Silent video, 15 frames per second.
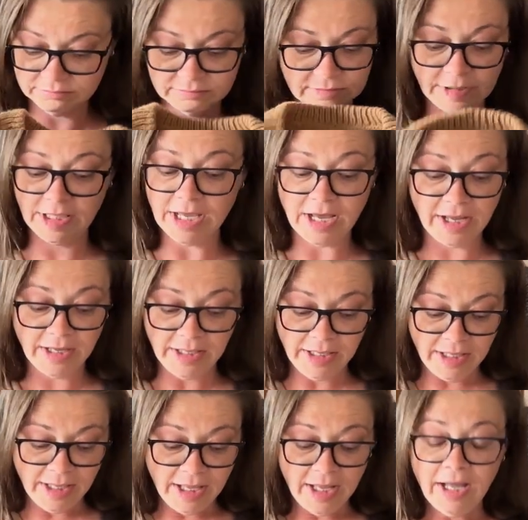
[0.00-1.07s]
Yeah.
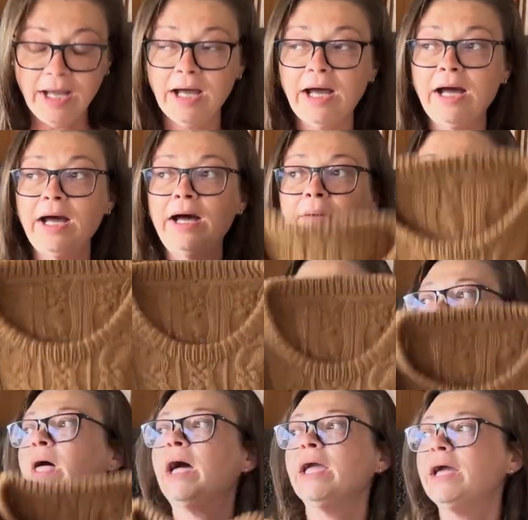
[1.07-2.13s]

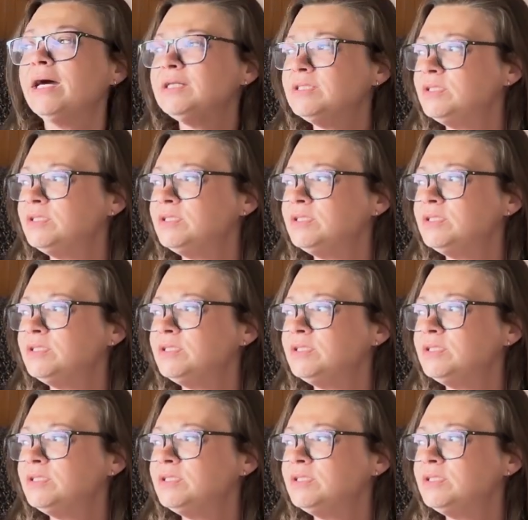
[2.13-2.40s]
I got